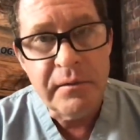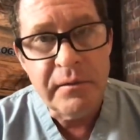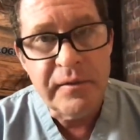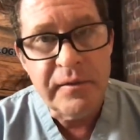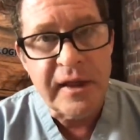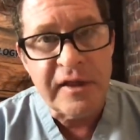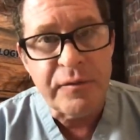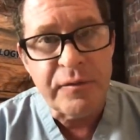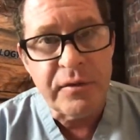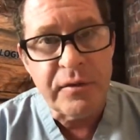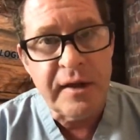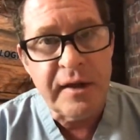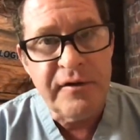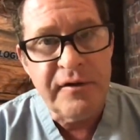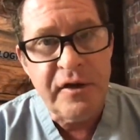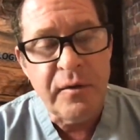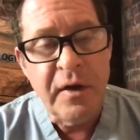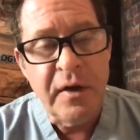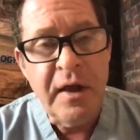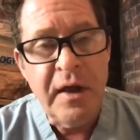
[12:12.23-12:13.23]
That's what I
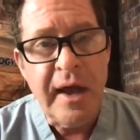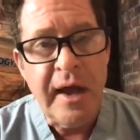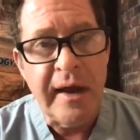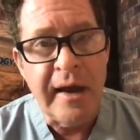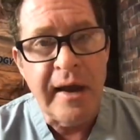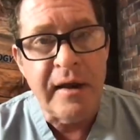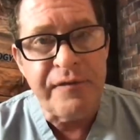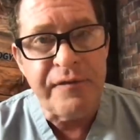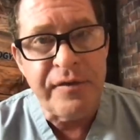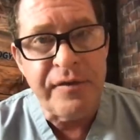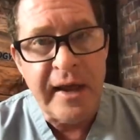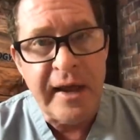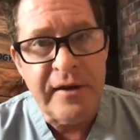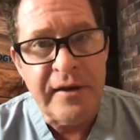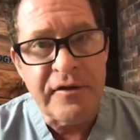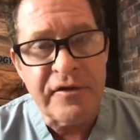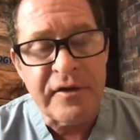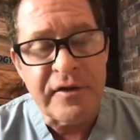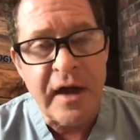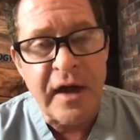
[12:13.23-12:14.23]
do. And if they
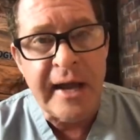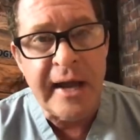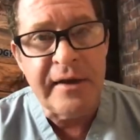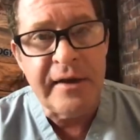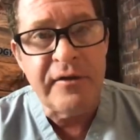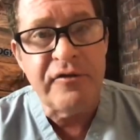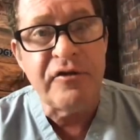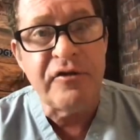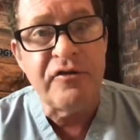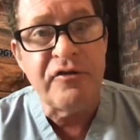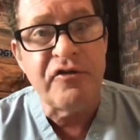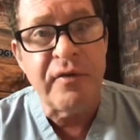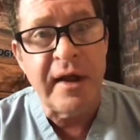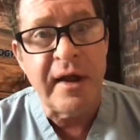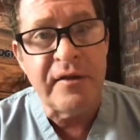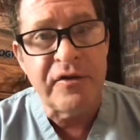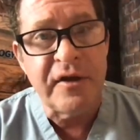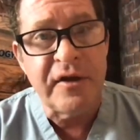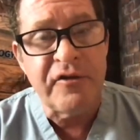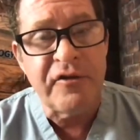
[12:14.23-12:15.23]
decide to
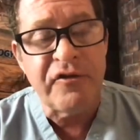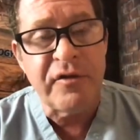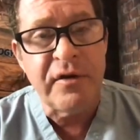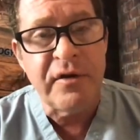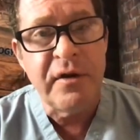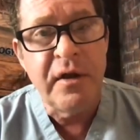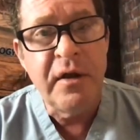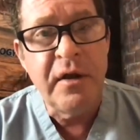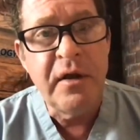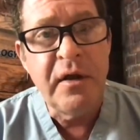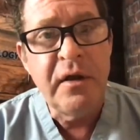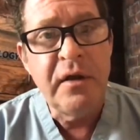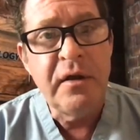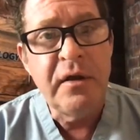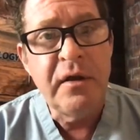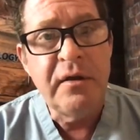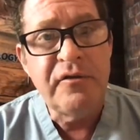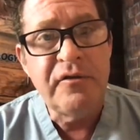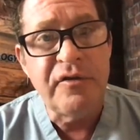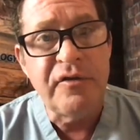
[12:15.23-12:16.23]
transition
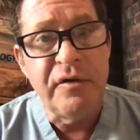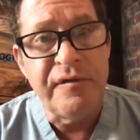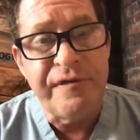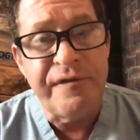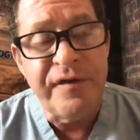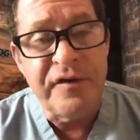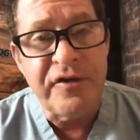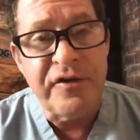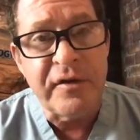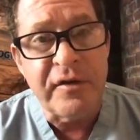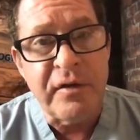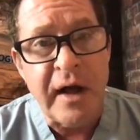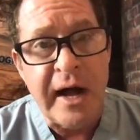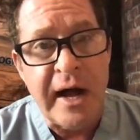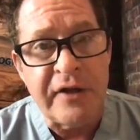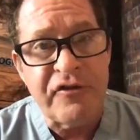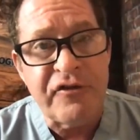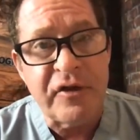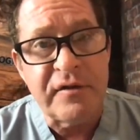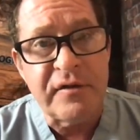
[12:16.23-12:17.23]
to
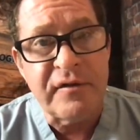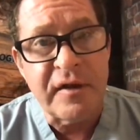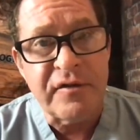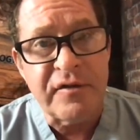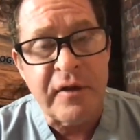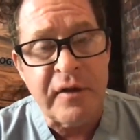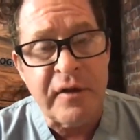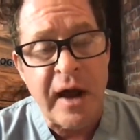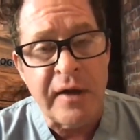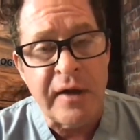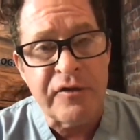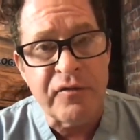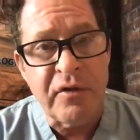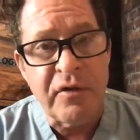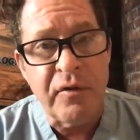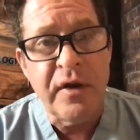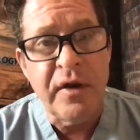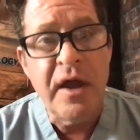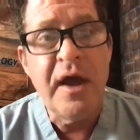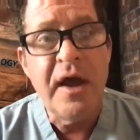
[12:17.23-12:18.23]
physiologic
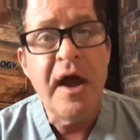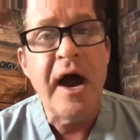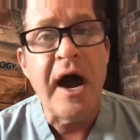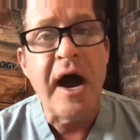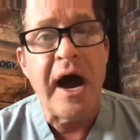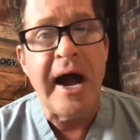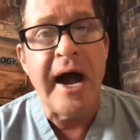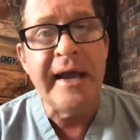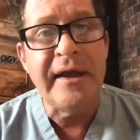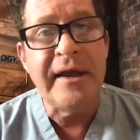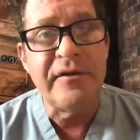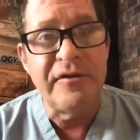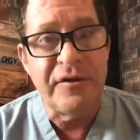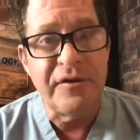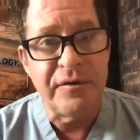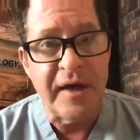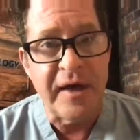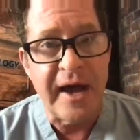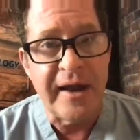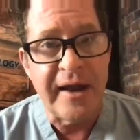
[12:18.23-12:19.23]
testosterone, I could do
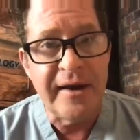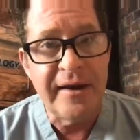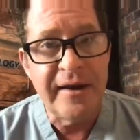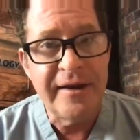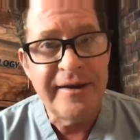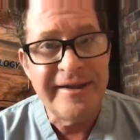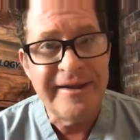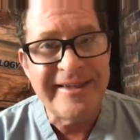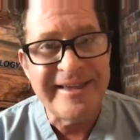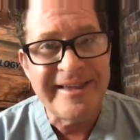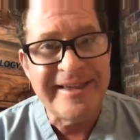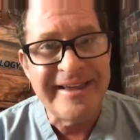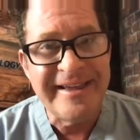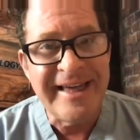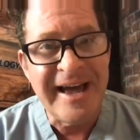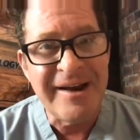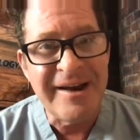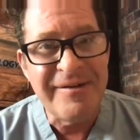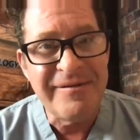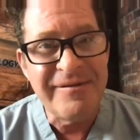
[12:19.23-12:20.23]
that. You see
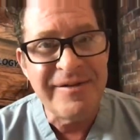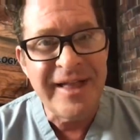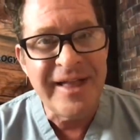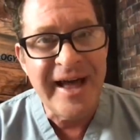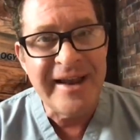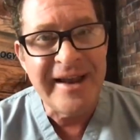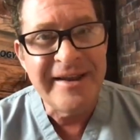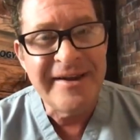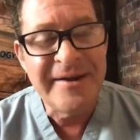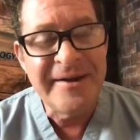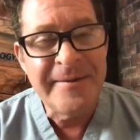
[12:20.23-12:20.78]
that, Vlad?